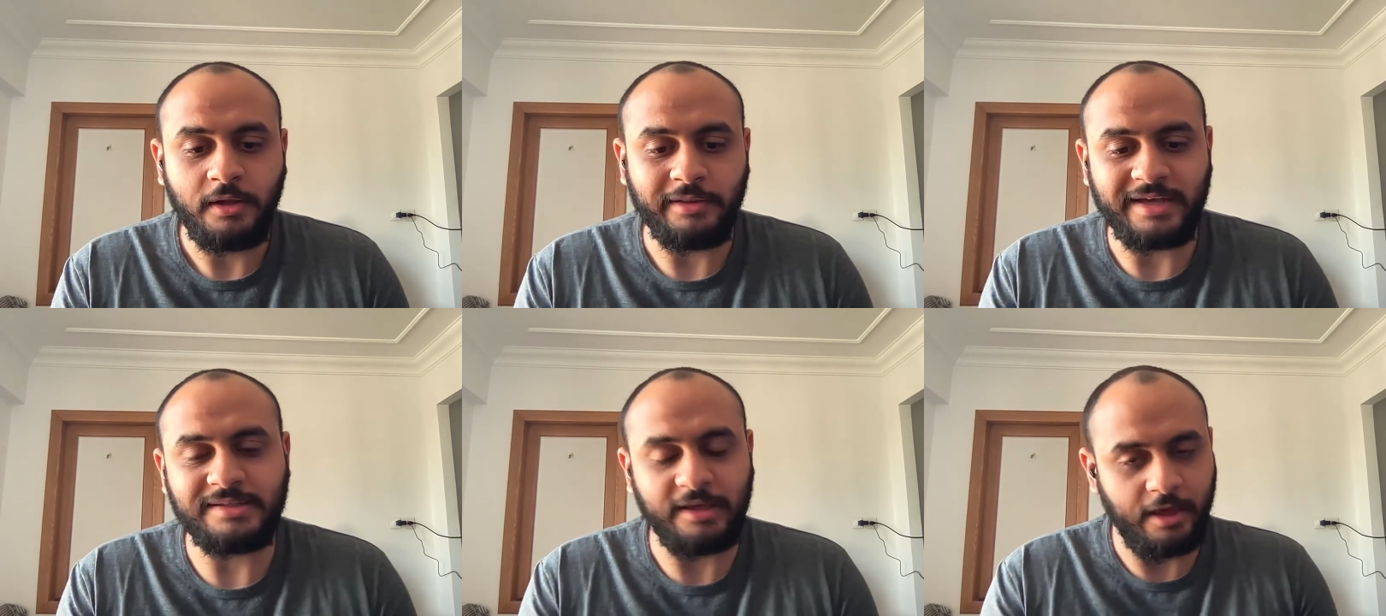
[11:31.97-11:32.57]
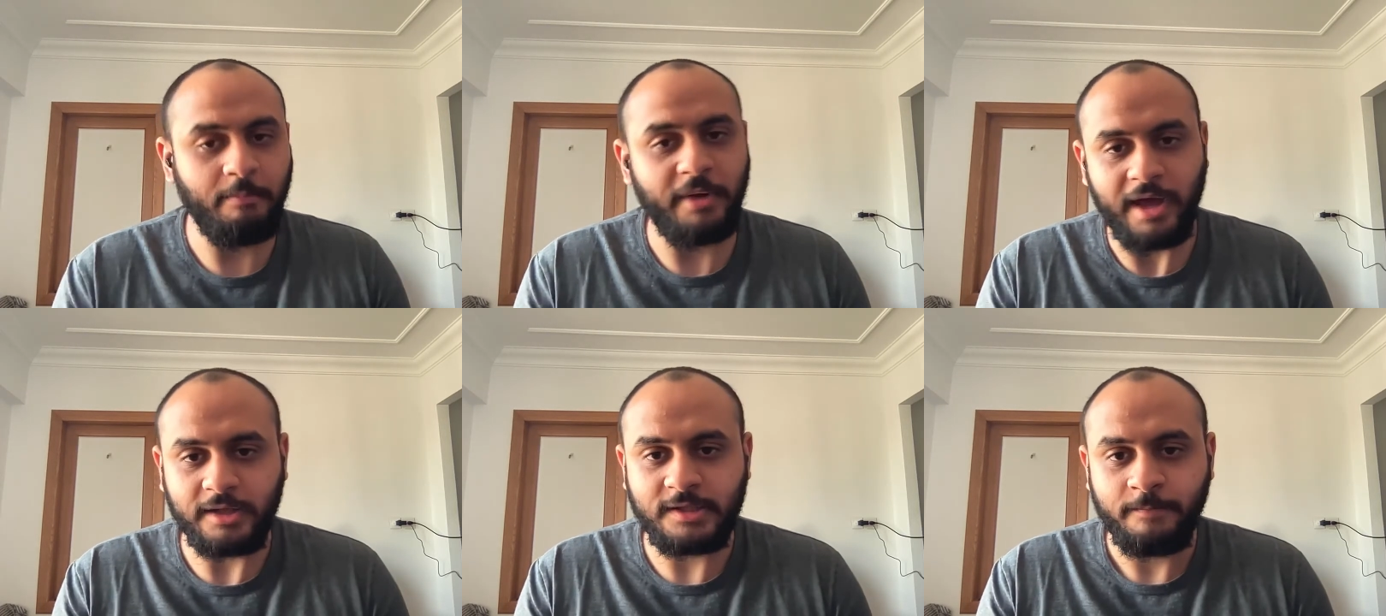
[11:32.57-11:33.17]
lasting
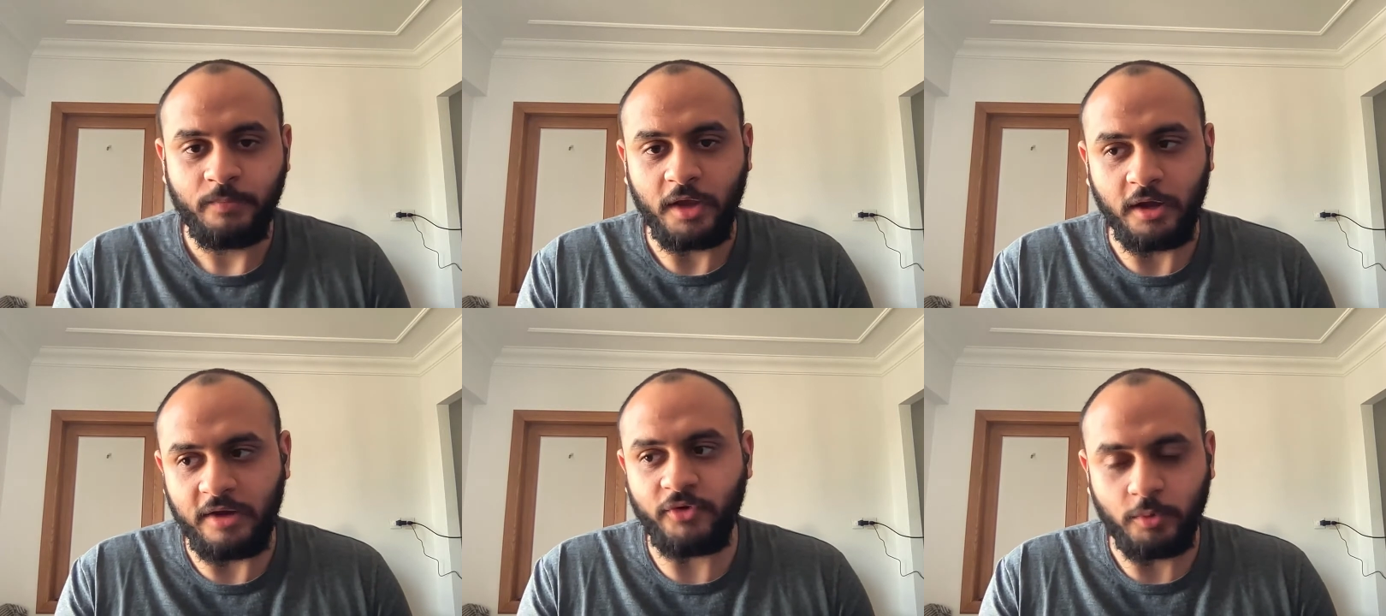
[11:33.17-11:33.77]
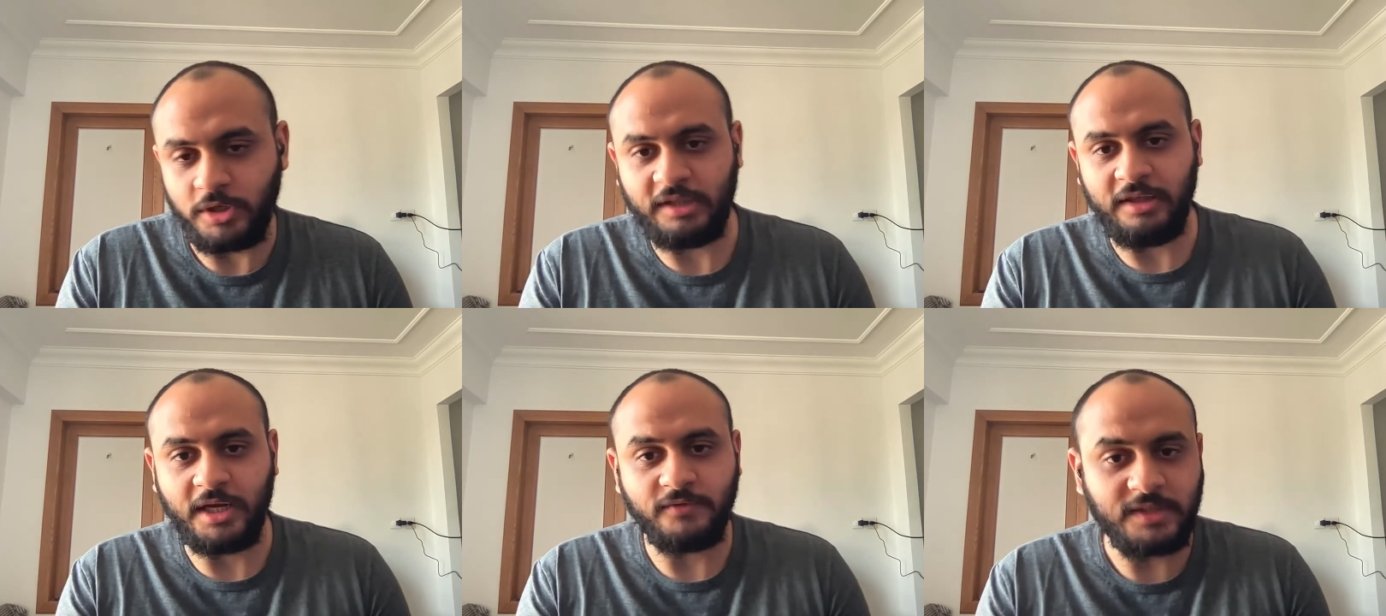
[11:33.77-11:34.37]
impact on everyone in
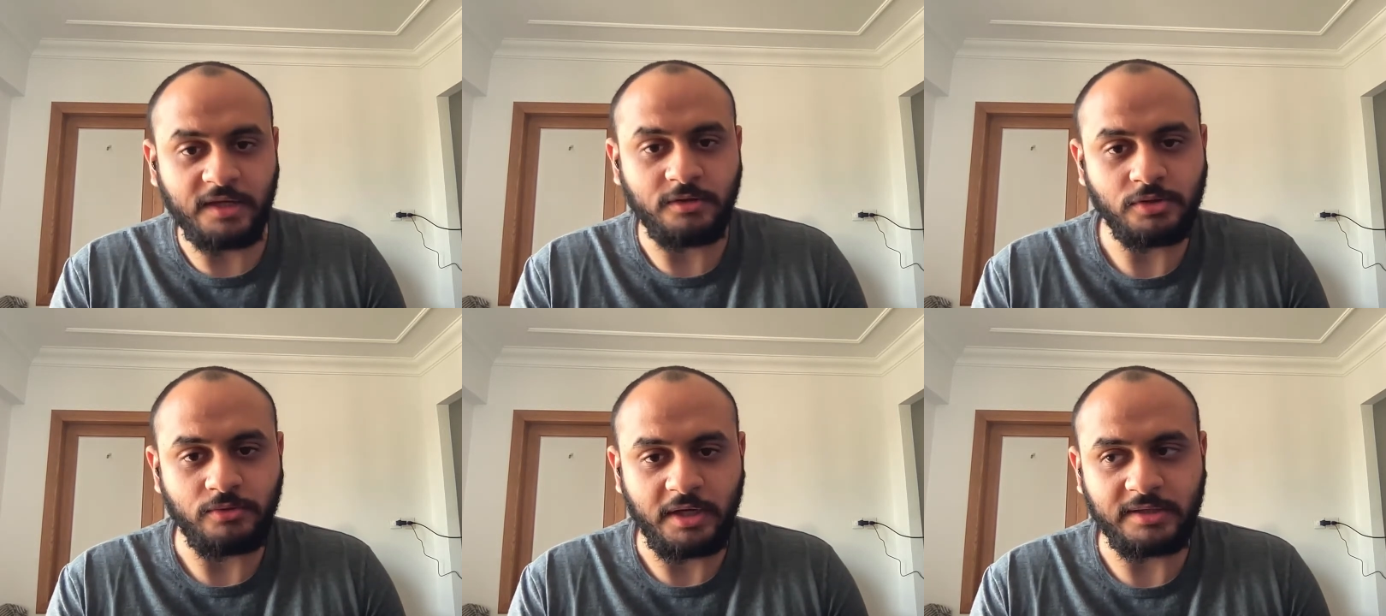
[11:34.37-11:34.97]
the NFT industry.